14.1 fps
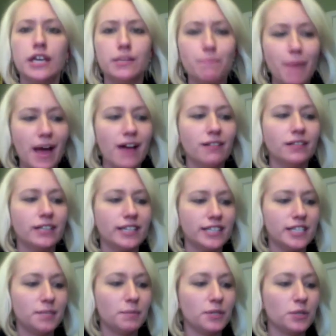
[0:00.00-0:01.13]
the
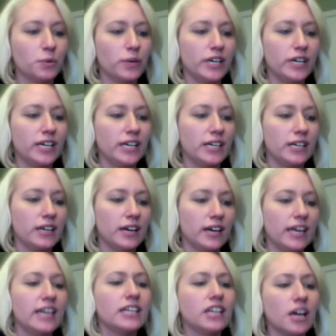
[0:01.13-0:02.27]
balance between
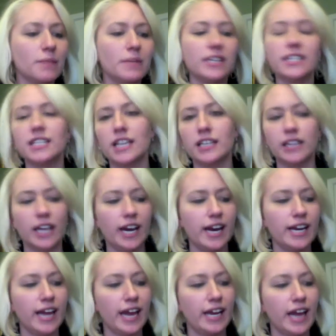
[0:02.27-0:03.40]
incoming sunlight
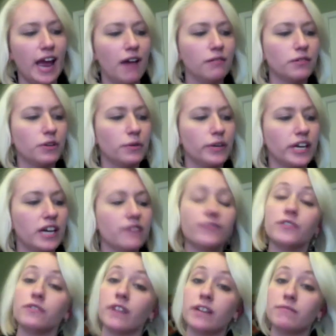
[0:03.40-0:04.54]
and outgoing
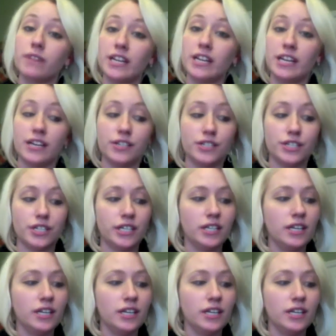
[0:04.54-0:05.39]
infrared radiation